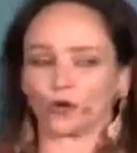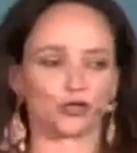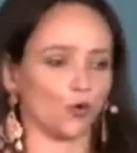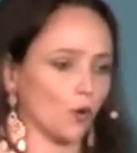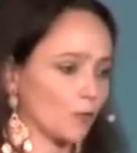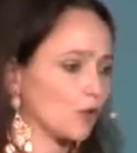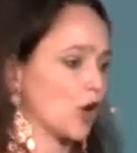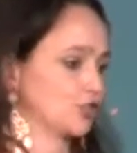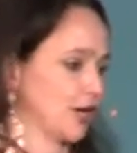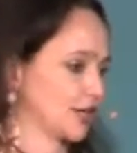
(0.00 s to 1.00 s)
for your
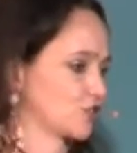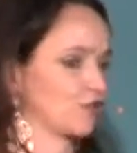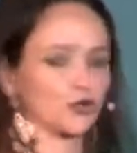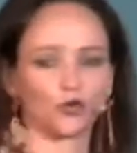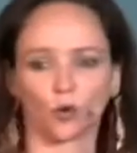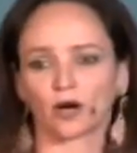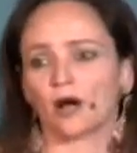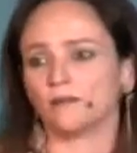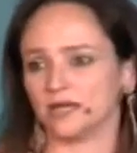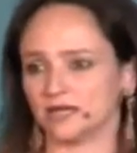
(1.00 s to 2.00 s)
projects, for your
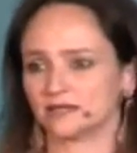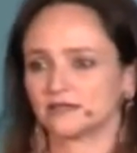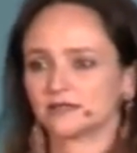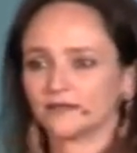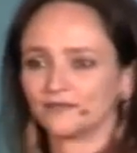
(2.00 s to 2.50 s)
companies.